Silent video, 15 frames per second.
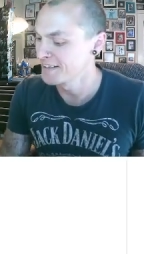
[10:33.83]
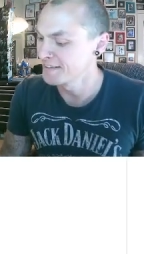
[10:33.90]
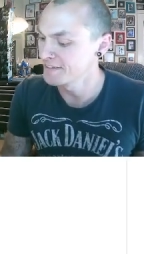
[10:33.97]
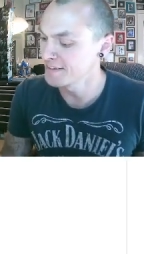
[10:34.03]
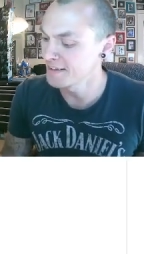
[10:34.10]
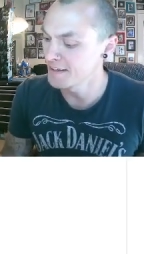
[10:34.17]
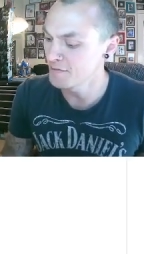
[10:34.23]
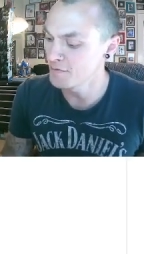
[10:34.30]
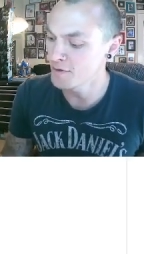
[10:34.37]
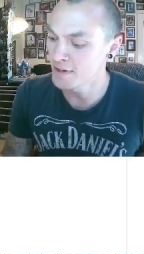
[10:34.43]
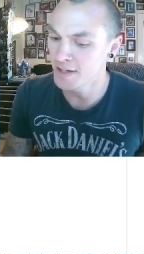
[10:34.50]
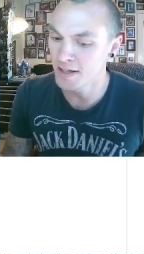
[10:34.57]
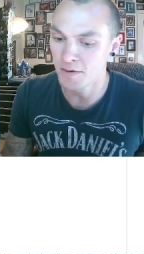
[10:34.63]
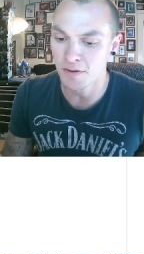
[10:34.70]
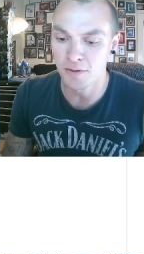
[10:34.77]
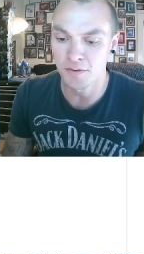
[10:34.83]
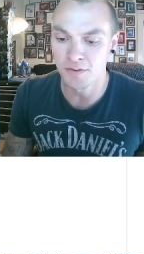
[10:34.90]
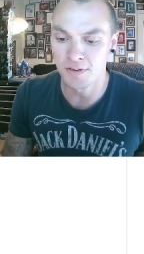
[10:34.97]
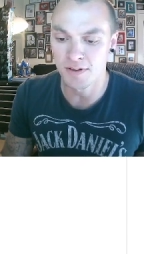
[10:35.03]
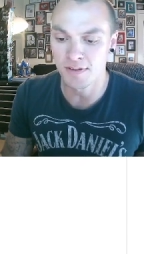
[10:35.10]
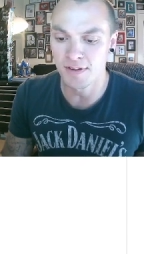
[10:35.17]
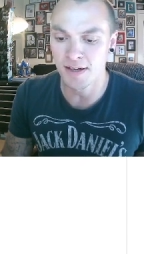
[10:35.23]
So if we now lose
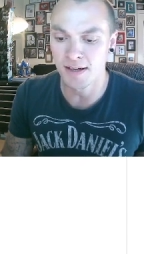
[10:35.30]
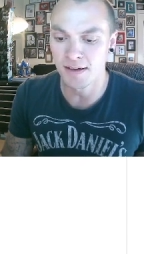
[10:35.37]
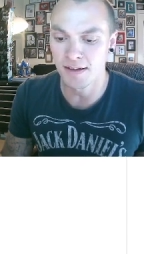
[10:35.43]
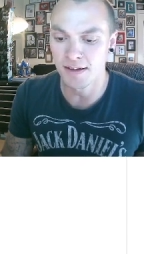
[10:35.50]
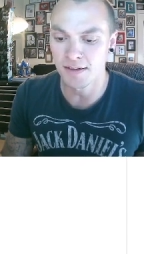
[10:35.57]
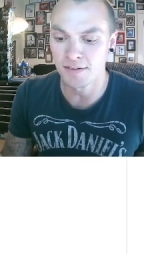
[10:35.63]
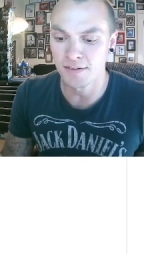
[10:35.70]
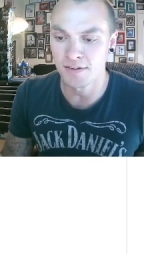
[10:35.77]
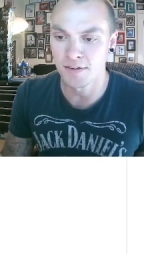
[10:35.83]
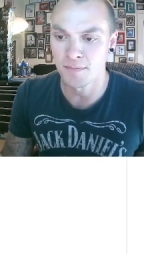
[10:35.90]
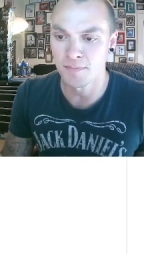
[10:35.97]
these guidelines,